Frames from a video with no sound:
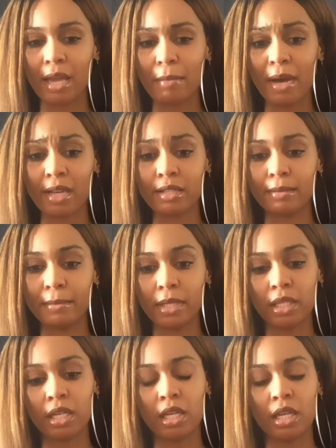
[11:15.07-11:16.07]
a
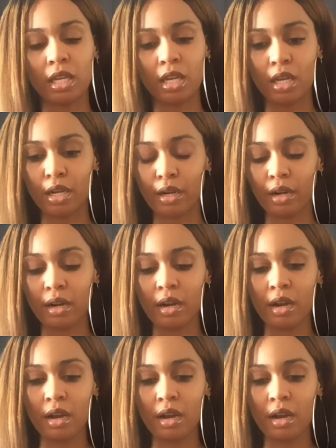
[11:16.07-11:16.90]
possibility here